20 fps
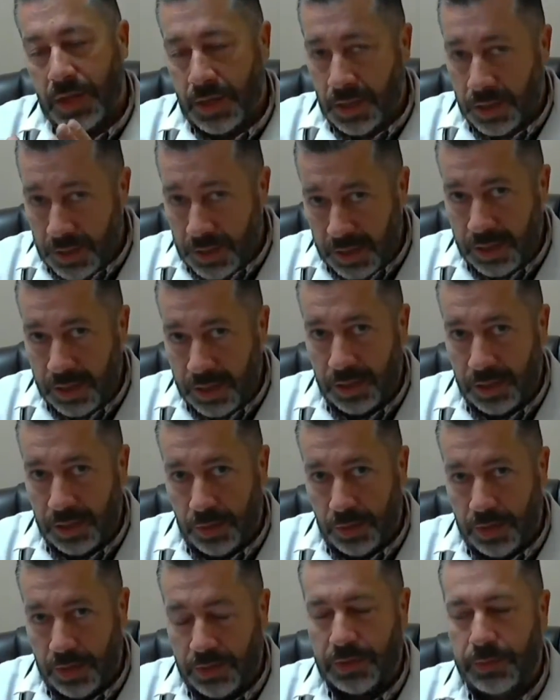Clinically,
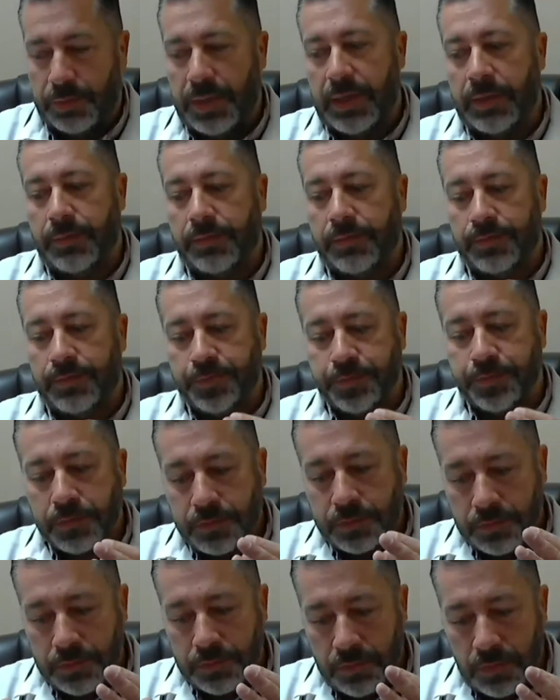what does it mean?
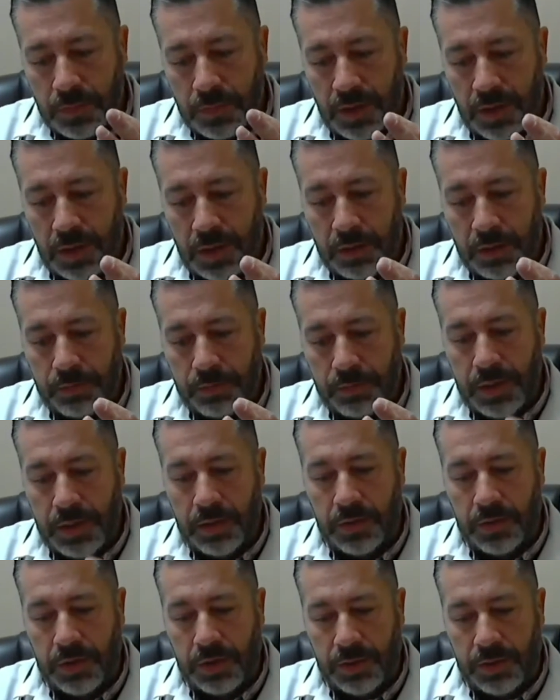It
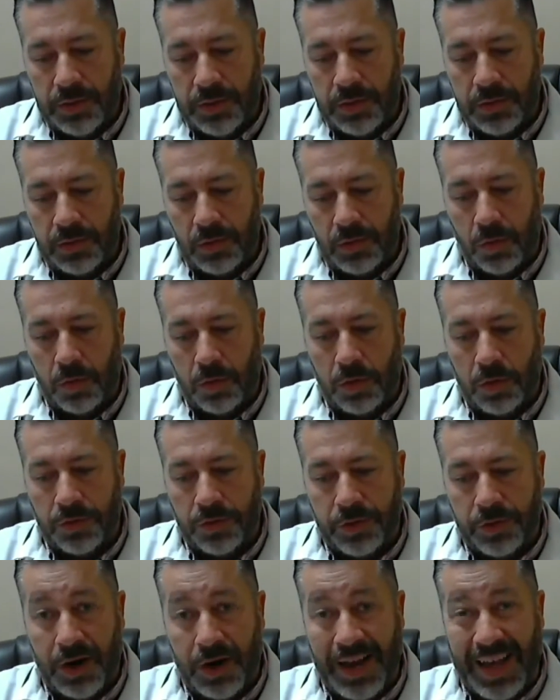means that these
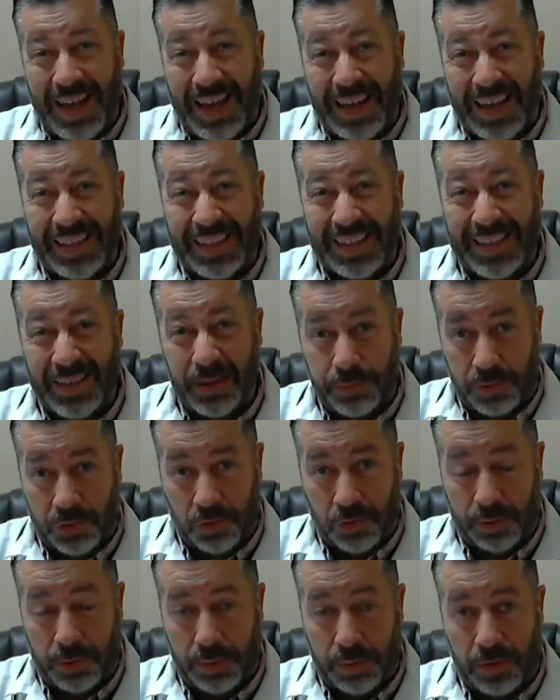oils are highly
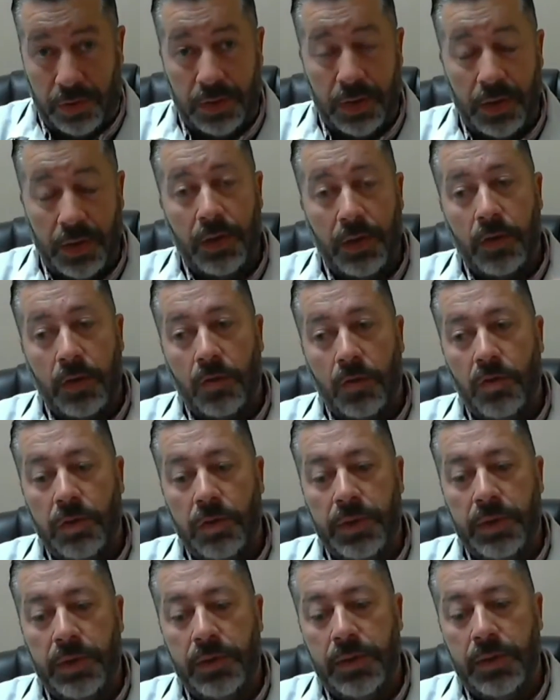absorbable.
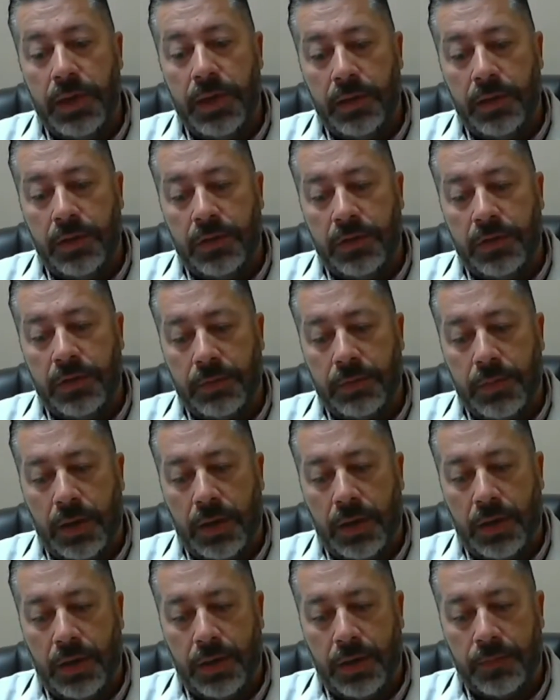We've been getting
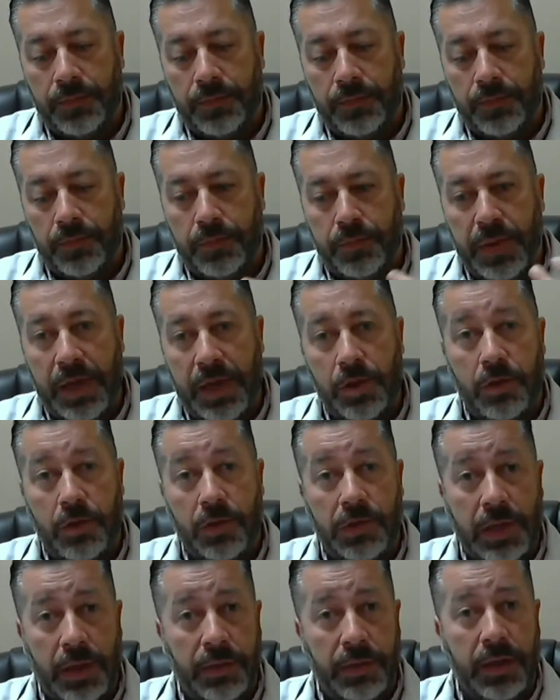some
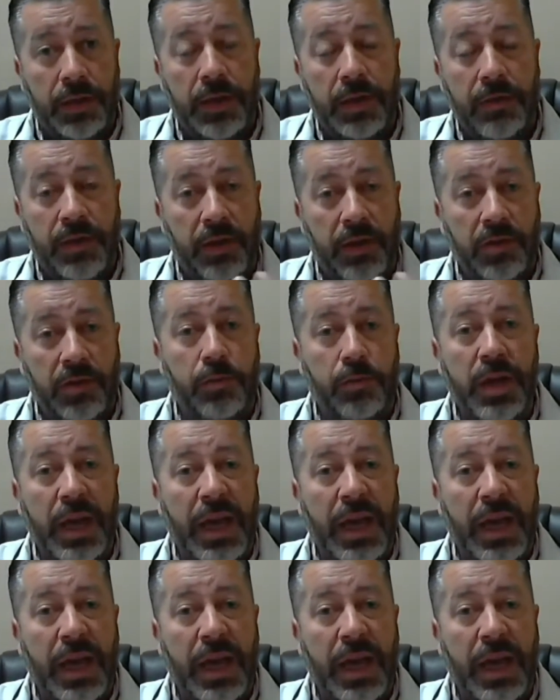patients coming in, they've had some